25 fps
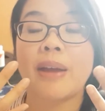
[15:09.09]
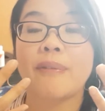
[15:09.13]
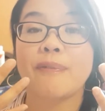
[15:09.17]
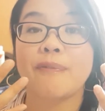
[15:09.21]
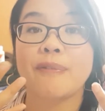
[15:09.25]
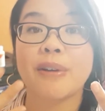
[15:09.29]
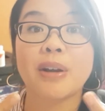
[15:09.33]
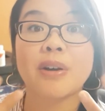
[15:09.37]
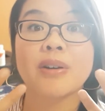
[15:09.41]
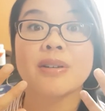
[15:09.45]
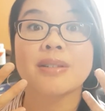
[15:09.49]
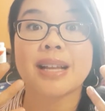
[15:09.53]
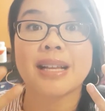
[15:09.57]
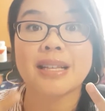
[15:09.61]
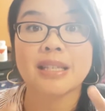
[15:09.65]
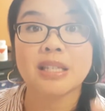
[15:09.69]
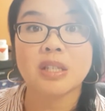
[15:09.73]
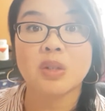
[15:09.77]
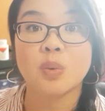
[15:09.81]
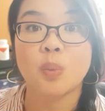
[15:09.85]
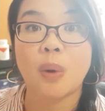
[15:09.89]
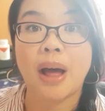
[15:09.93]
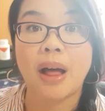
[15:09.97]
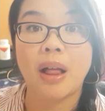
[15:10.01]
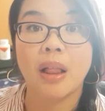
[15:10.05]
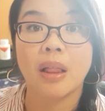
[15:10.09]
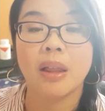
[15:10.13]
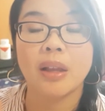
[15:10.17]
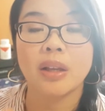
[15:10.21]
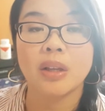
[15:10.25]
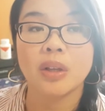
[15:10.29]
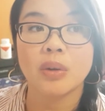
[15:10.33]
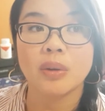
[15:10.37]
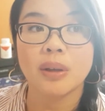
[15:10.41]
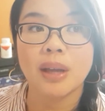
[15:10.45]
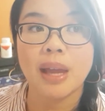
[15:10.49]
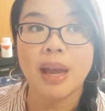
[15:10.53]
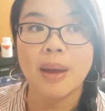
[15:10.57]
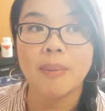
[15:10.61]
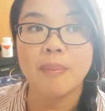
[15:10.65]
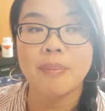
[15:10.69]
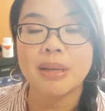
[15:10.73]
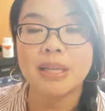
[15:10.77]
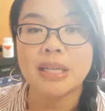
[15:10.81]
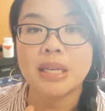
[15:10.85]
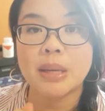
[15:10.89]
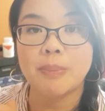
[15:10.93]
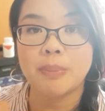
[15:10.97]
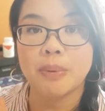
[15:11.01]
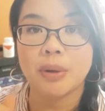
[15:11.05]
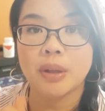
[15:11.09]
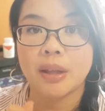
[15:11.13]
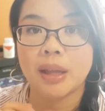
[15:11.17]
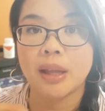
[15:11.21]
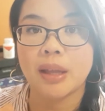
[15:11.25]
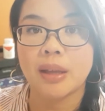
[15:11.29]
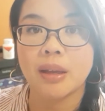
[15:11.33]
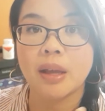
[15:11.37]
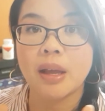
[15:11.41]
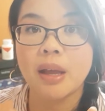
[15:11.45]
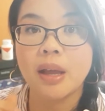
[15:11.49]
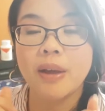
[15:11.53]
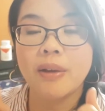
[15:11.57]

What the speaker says: fingers that swell, and you can manipulate,